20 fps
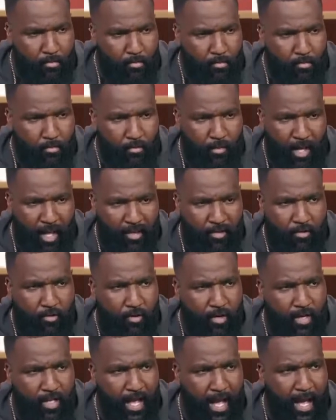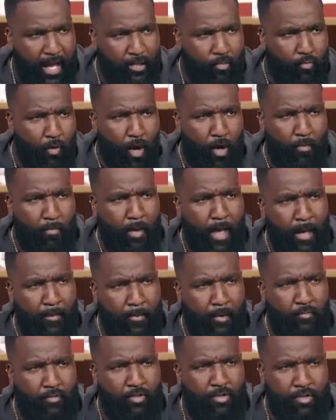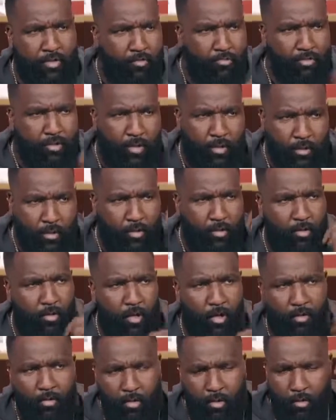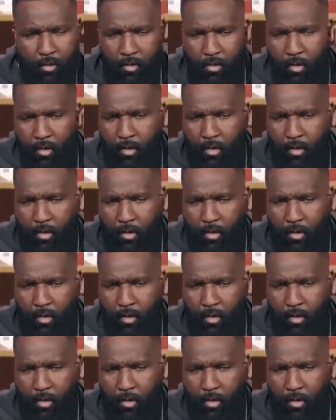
like 3 guys walk by me with suits and, you know, the